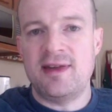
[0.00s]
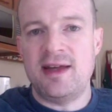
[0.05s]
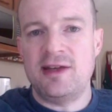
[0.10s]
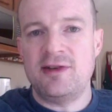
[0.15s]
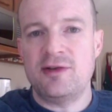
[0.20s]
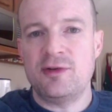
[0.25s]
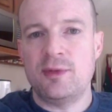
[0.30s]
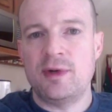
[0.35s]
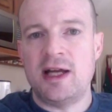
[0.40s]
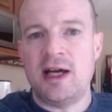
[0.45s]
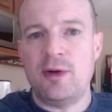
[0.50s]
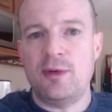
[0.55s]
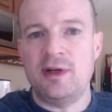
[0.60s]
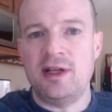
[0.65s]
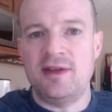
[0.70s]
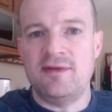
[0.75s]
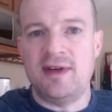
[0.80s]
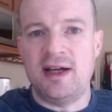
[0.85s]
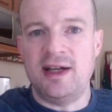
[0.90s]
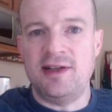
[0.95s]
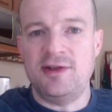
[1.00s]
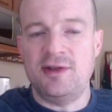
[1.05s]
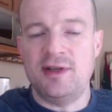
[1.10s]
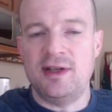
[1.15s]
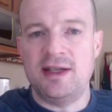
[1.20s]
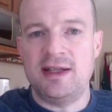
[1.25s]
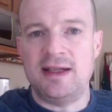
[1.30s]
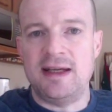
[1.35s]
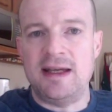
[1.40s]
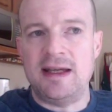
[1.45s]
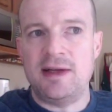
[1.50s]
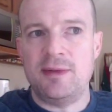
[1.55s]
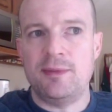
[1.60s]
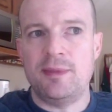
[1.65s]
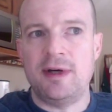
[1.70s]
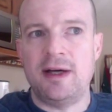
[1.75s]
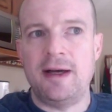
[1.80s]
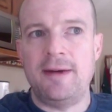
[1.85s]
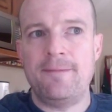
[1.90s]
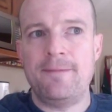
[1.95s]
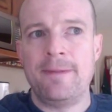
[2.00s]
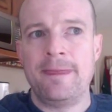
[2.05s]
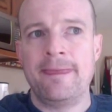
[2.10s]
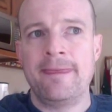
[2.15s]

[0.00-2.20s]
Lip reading: That's what I would advise you to take. But